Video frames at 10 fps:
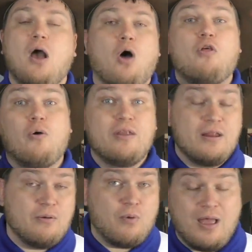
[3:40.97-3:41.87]
Although
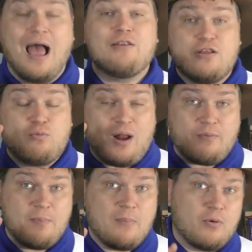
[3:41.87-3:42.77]
this one I
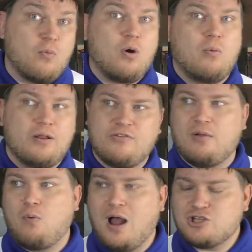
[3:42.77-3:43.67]
remembered more once
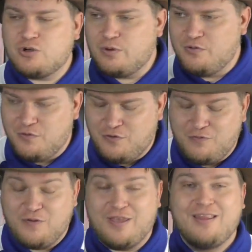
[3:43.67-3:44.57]
I watched a review
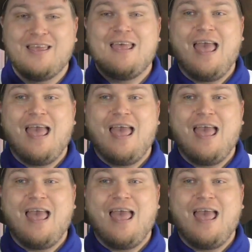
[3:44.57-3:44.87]
of it,